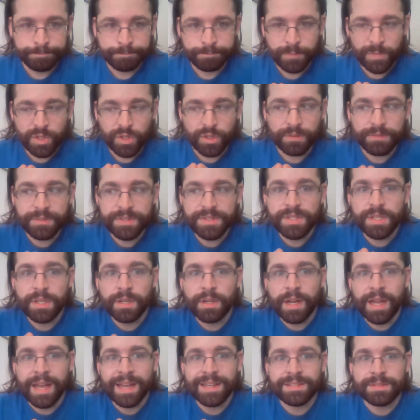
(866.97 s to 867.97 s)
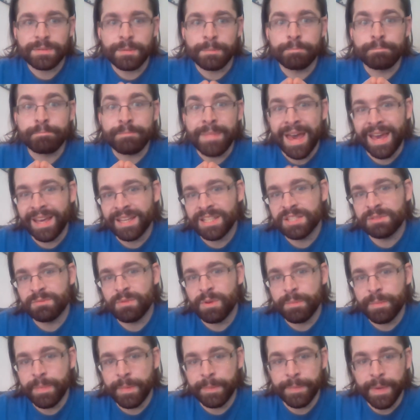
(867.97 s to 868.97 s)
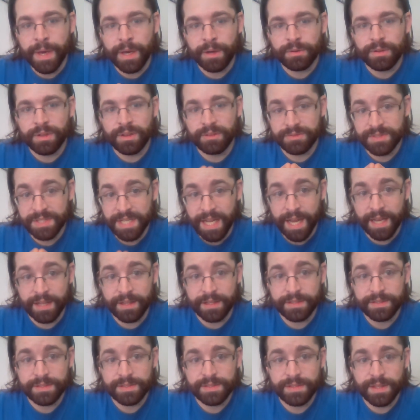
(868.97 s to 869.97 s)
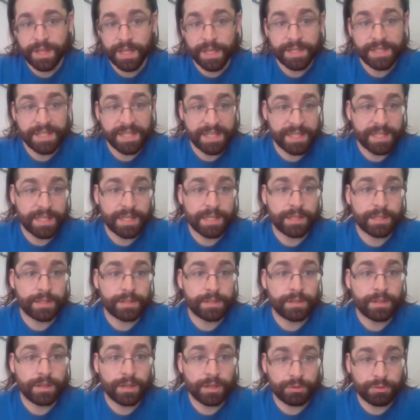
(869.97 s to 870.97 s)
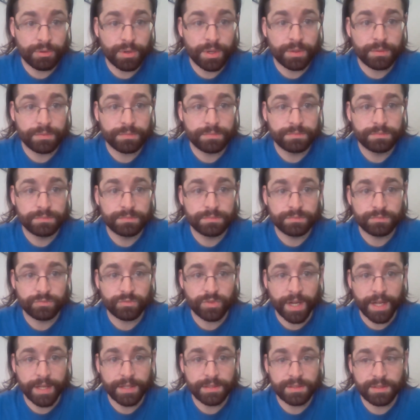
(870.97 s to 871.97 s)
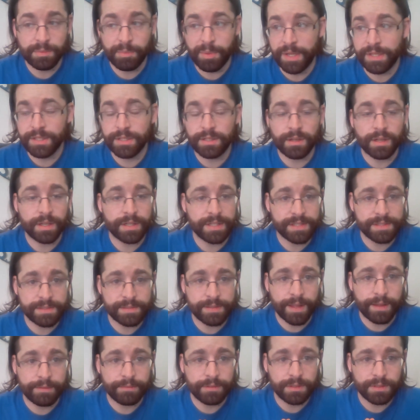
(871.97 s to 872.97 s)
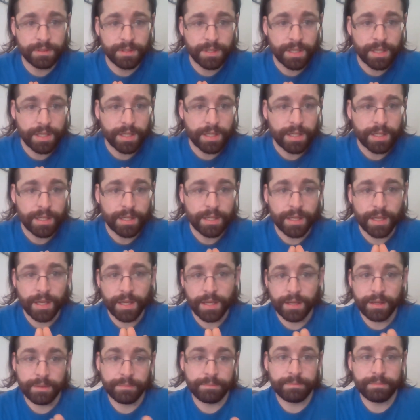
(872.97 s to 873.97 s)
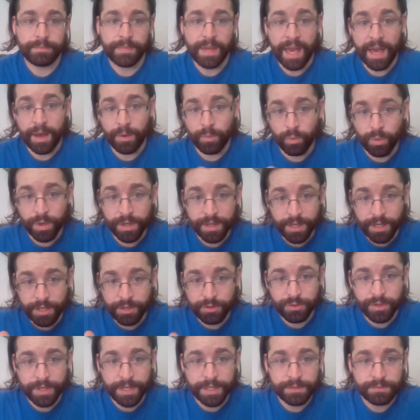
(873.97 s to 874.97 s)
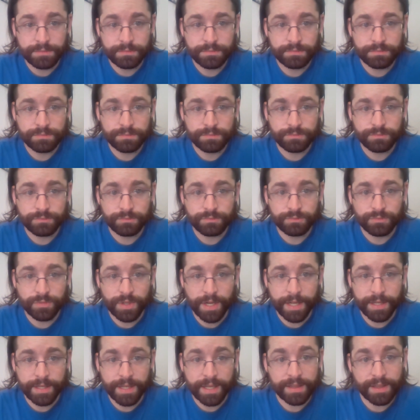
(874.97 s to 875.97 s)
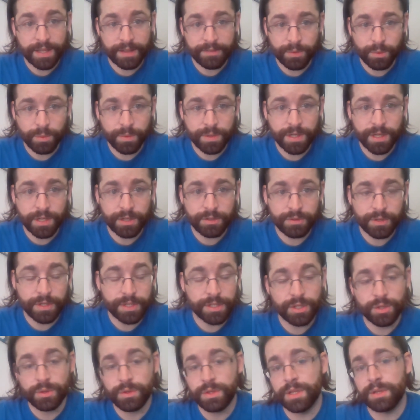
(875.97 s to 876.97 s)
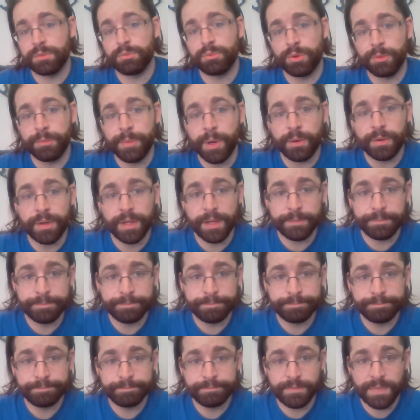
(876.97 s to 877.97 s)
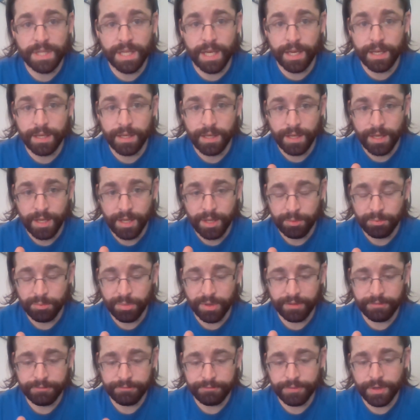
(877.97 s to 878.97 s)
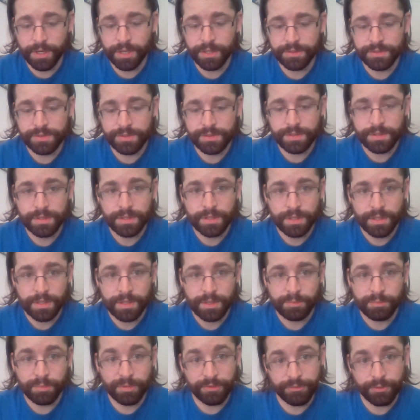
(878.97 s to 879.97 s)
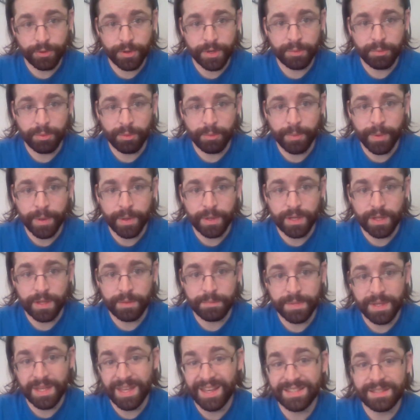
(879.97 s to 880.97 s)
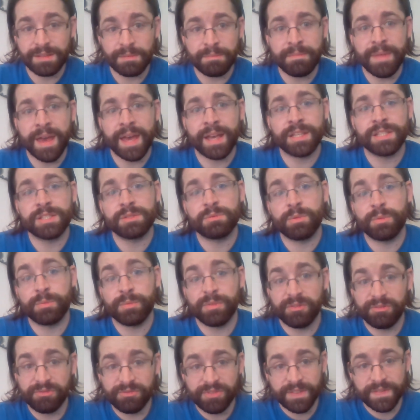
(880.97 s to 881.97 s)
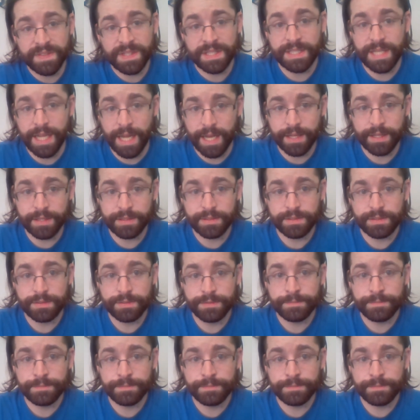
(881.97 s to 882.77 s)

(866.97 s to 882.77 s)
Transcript: your Vizier has a maximum amount of talents that he can accrue, right? Depending on his level. At 100, right? At level 100, you can promote him, okay? But first, before you promote him, he has a maximum of 50 talents.